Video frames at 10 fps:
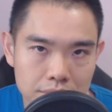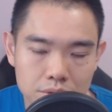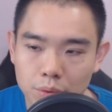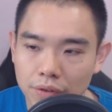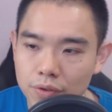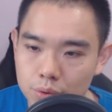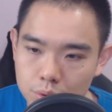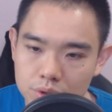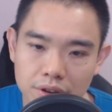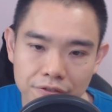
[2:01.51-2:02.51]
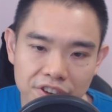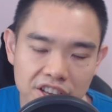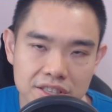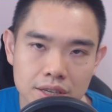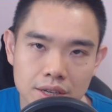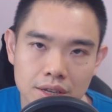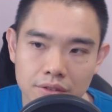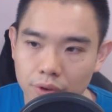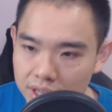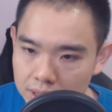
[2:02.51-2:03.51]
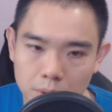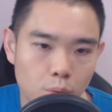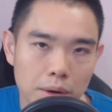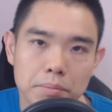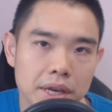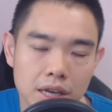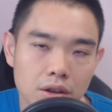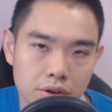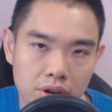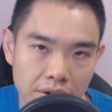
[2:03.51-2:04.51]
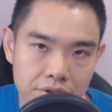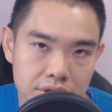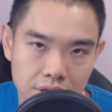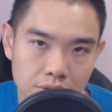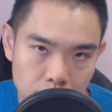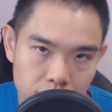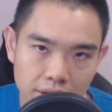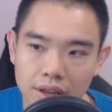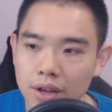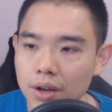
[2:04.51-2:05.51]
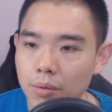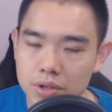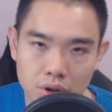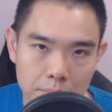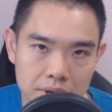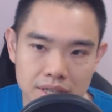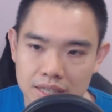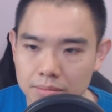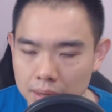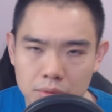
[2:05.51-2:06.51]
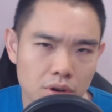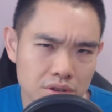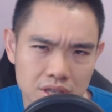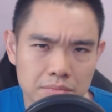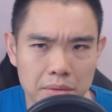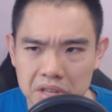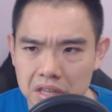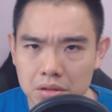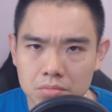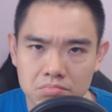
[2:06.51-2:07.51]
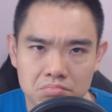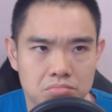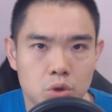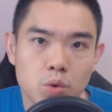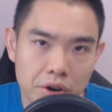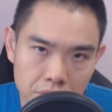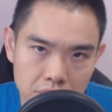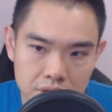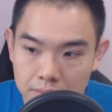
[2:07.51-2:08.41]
So if you use a fix, for example, one mini lot on every single trade, what's going to happen is that sometimes your losses might be $200.